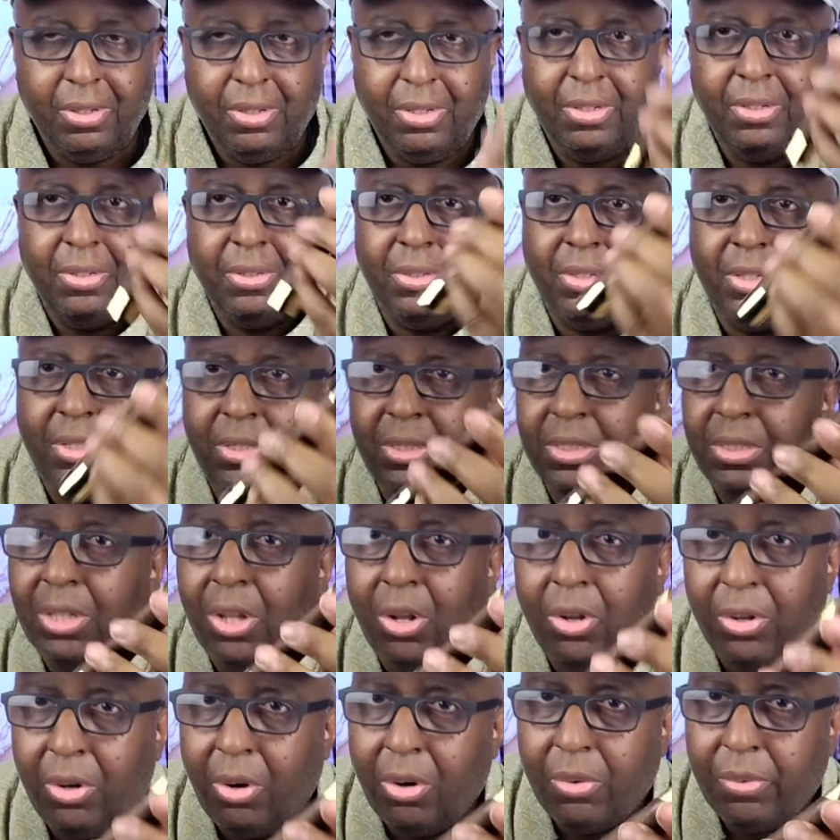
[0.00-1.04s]
it
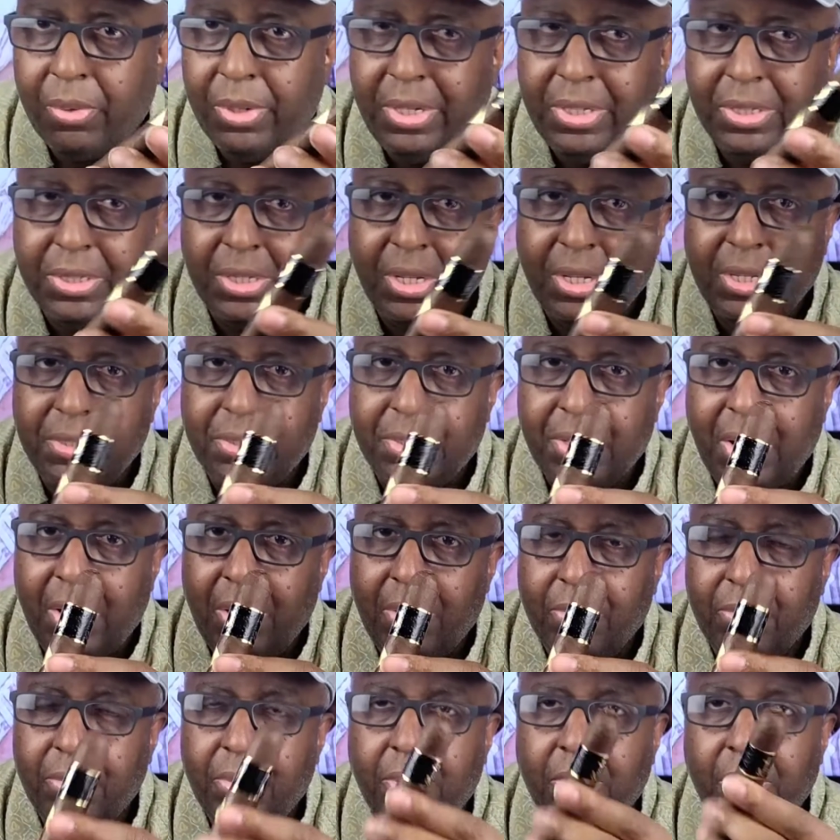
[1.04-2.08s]
already stands
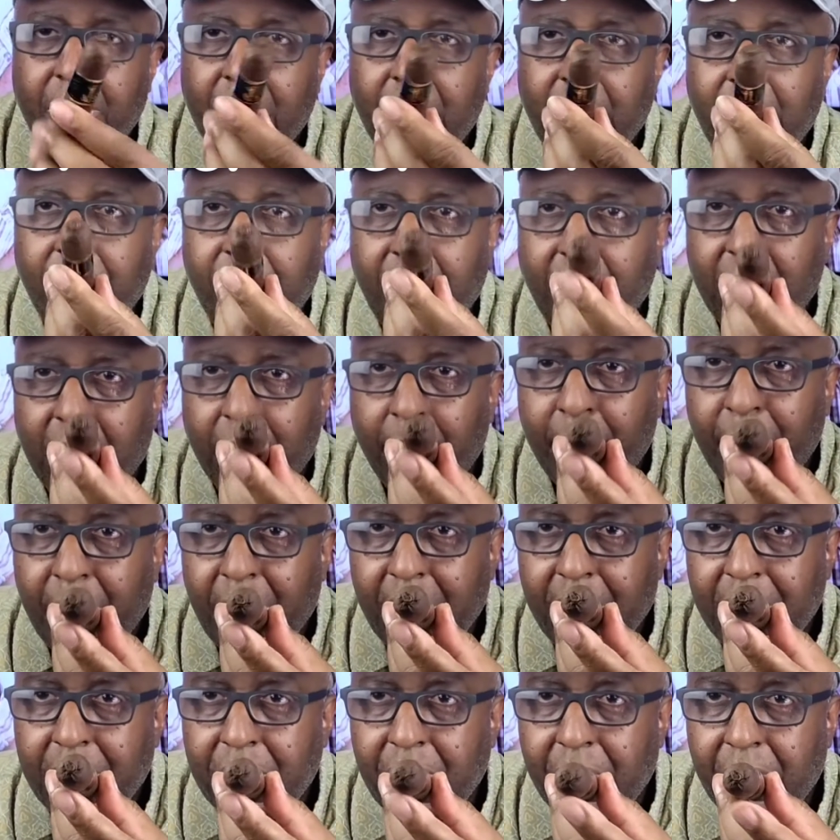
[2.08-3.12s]
out. You got the
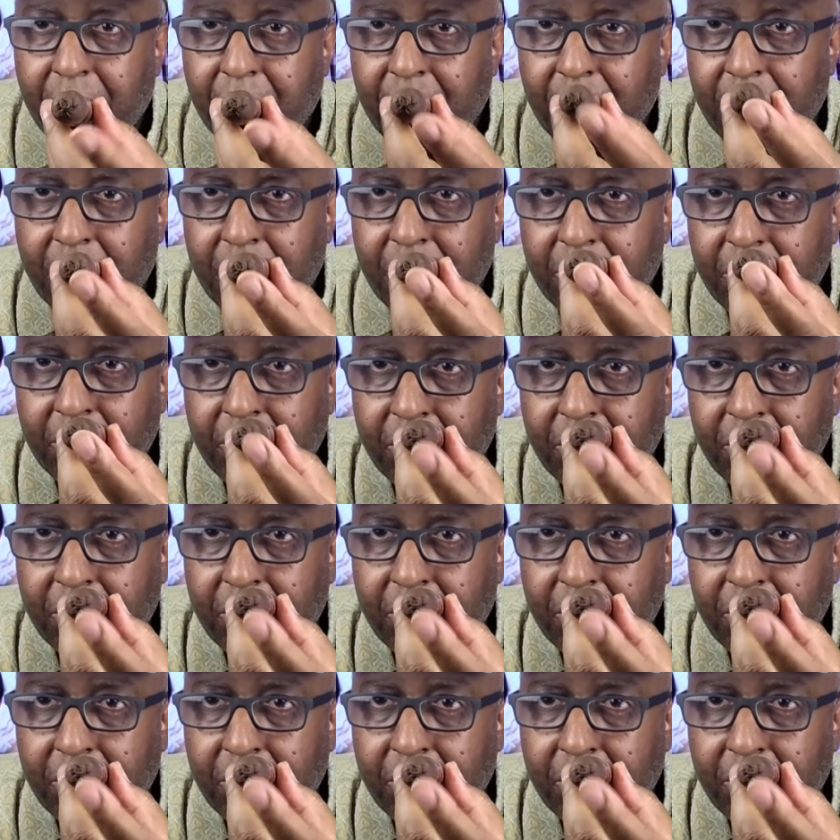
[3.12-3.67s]
pigtail